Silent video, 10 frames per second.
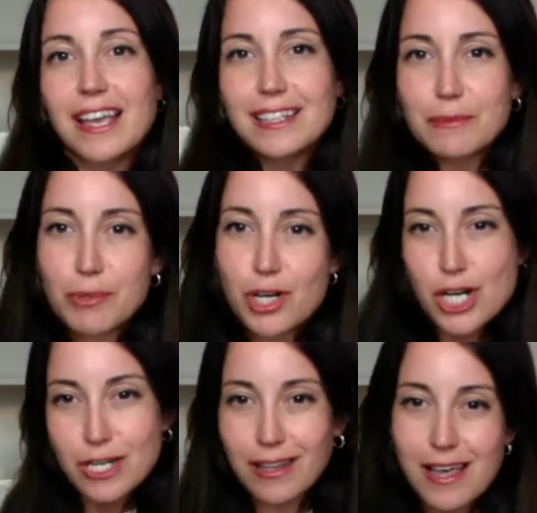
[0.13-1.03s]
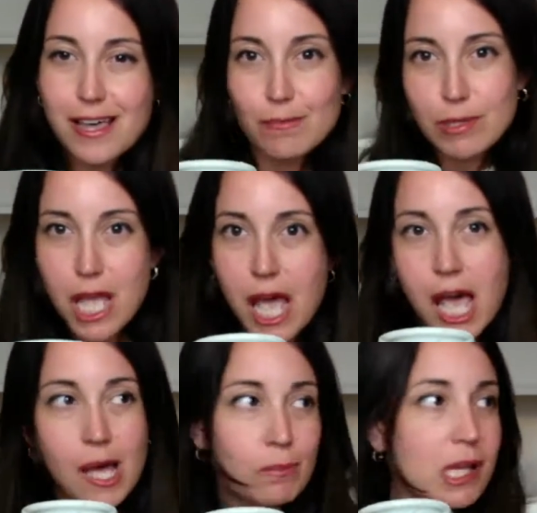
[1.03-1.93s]
It's book club
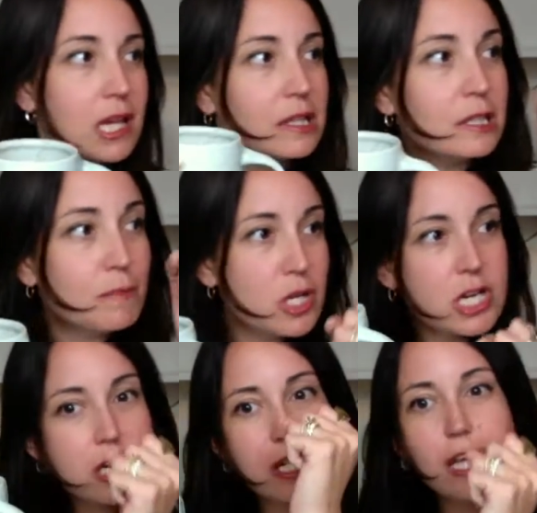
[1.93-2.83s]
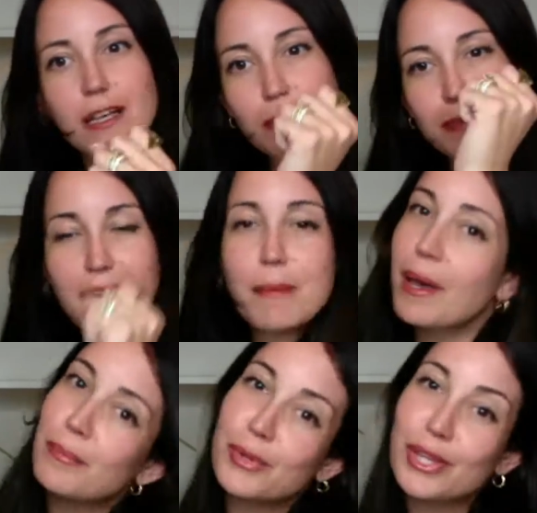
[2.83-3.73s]
time. It's book club time.
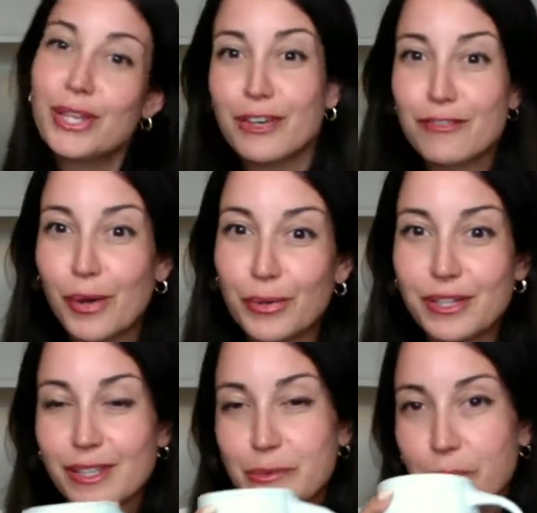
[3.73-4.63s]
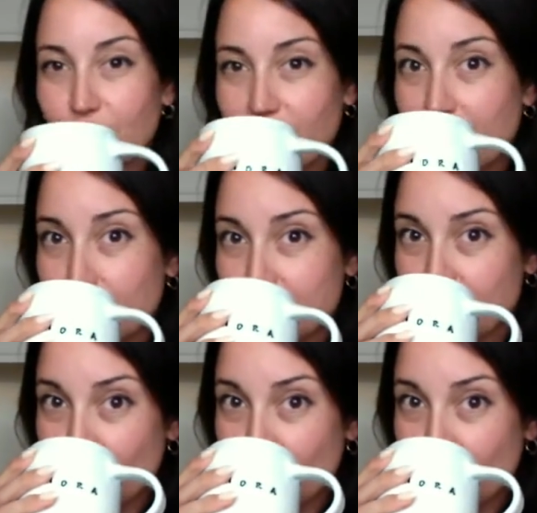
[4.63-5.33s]
I'm really looking forward to these book clubs.